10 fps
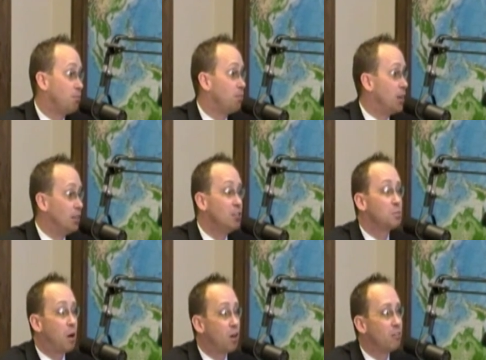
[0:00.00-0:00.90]
at least
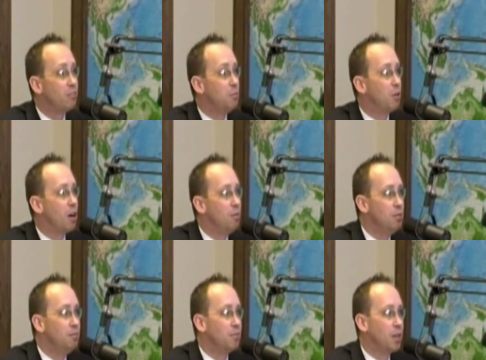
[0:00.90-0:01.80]
part of the
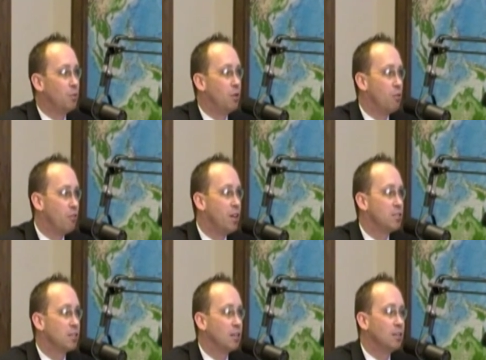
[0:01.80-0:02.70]
problem that we were
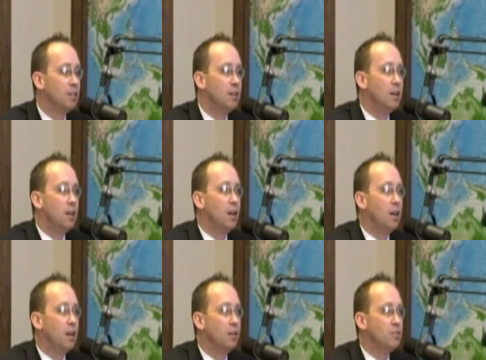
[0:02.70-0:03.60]
facing.
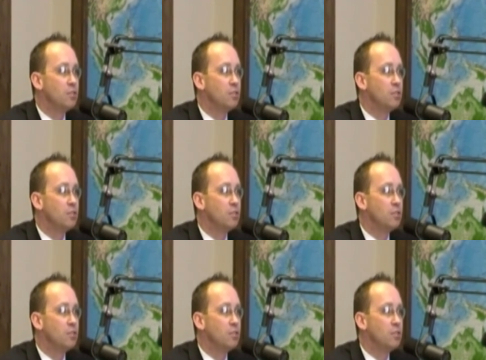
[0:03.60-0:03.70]
And